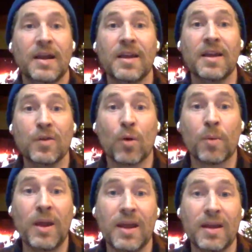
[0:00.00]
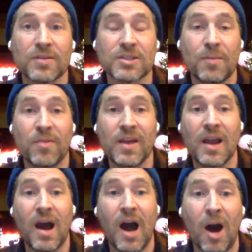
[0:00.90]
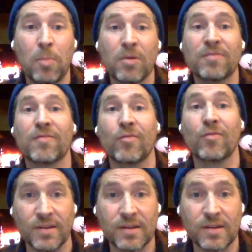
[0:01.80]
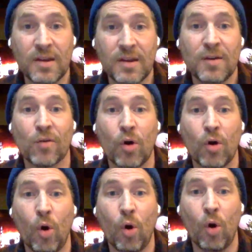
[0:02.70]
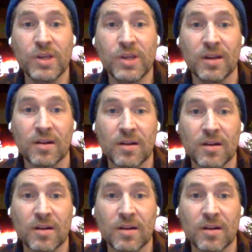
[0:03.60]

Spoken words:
if you're paying for something up front for a whole year.